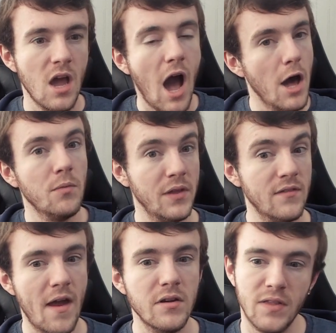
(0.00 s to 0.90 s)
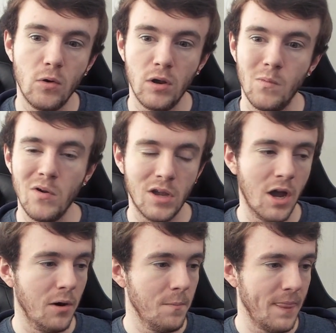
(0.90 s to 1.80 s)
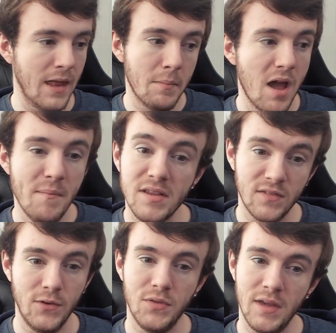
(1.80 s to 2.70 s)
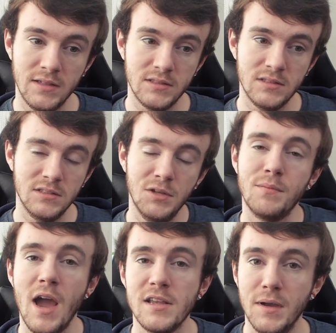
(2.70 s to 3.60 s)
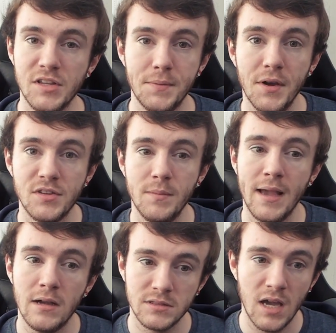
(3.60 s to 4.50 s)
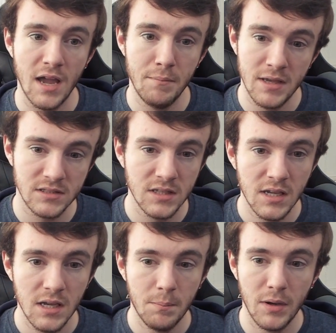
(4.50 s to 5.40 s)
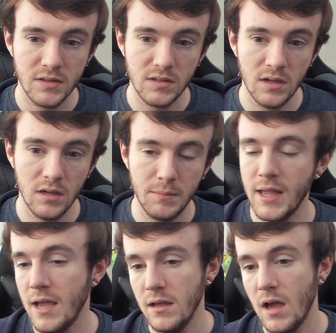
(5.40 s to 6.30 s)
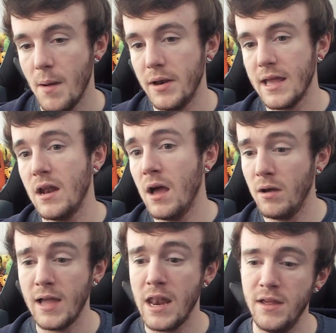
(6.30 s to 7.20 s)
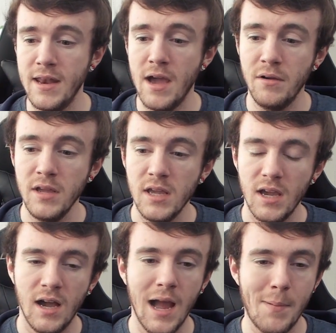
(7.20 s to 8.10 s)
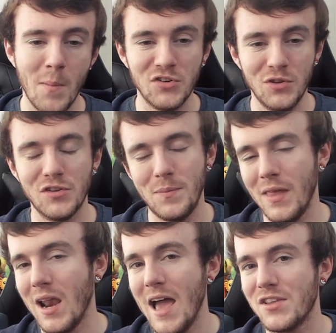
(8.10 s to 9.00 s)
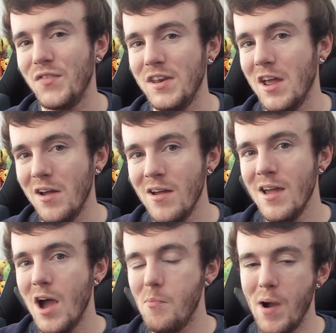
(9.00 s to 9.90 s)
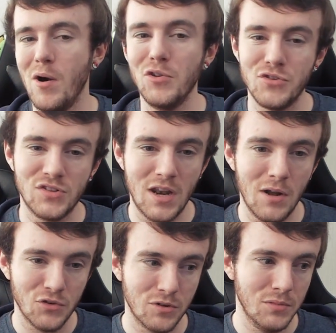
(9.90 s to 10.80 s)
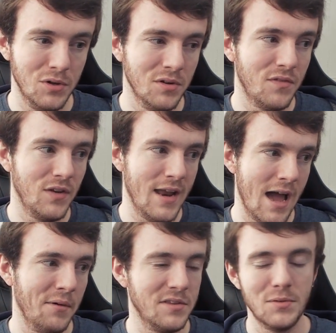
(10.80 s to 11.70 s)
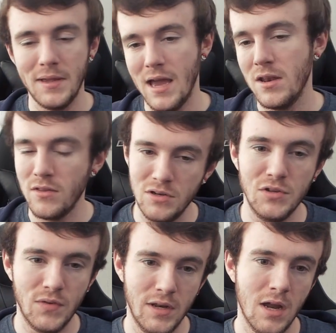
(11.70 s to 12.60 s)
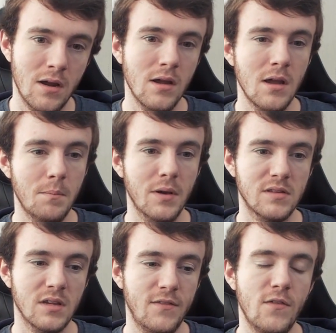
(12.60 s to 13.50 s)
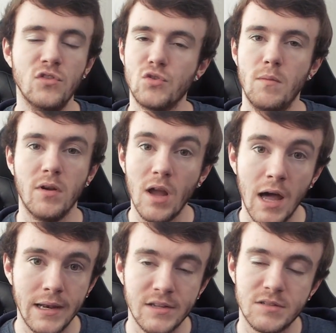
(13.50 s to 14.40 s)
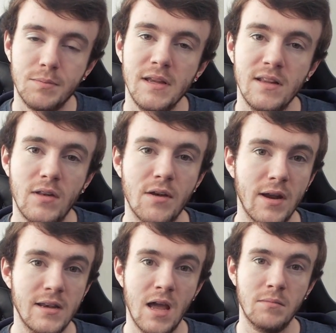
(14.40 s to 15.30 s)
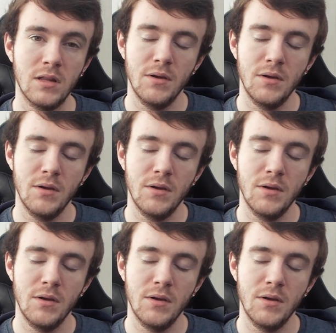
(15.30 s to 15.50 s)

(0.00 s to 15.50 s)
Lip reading: I don't think of everything all in one go, and I might have missed a few things. You guys might have spotted something else that I missed. But yeah, I'm gonna get out of here now. I promise you this will be the last video about Ultra Sun and Ultra Moon for now, until we get another news video. But if you've enjoyed regardless, please leave a like rating down below.